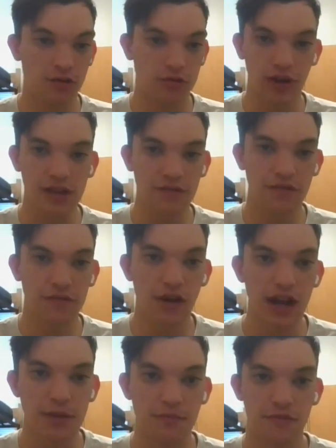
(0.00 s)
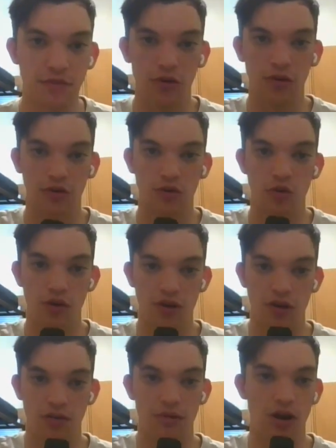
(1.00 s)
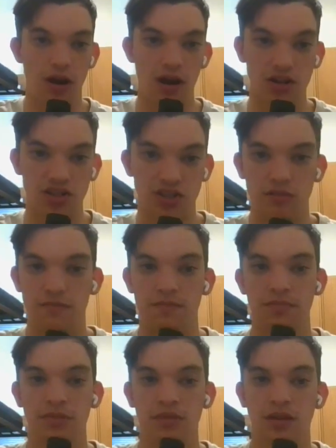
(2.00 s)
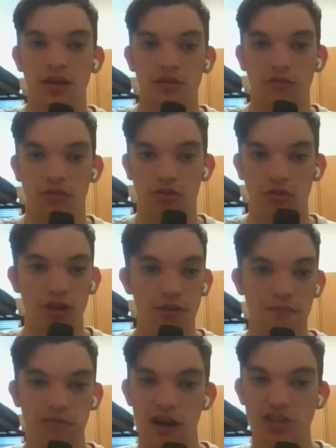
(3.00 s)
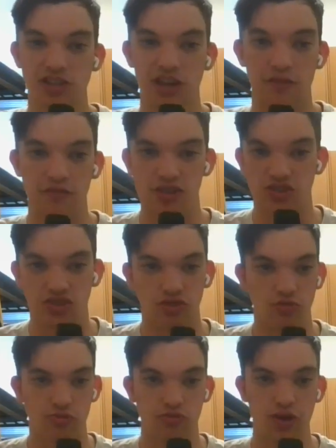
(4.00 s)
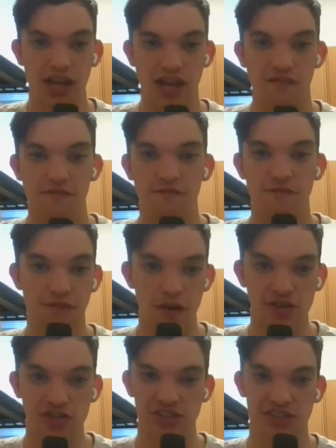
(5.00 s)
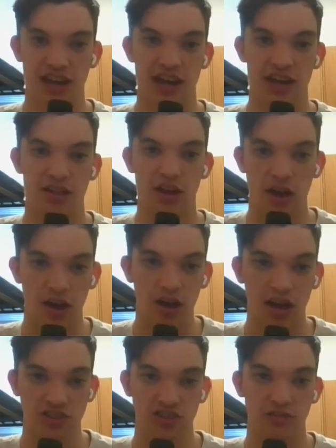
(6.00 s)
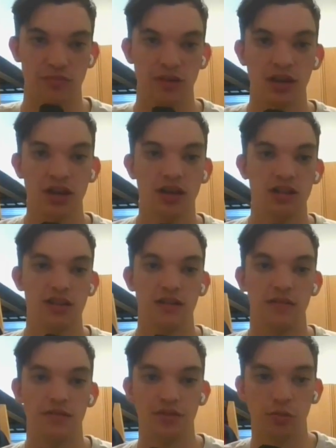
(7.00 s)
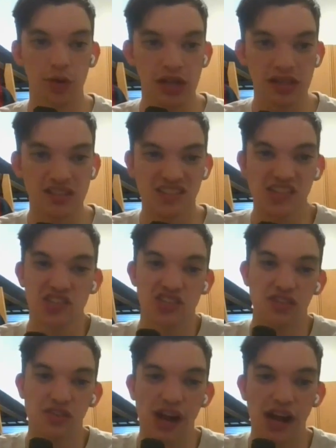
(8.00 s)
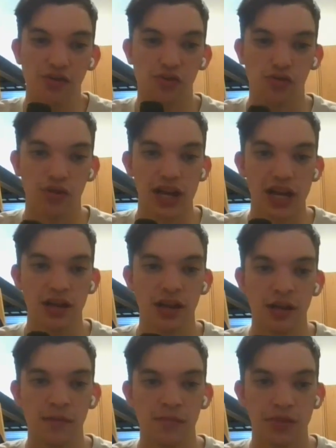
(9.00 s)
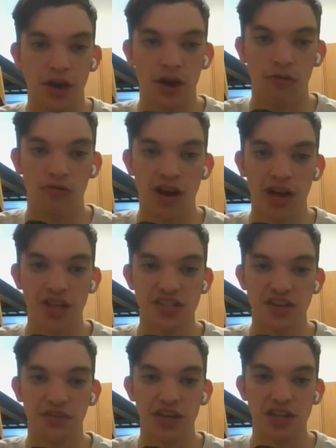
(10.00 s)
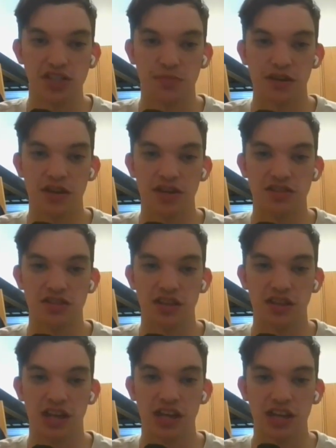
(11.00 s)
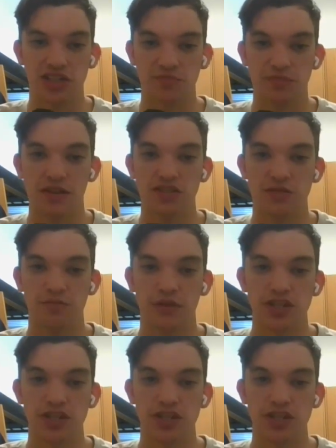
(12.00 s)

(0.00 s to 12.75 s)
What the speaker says: great frame for a corner. Awesome. Good in press coverage. Great. Versatile. Awesome. The weaknesses, they're not great. Relatively experienced, inexperienced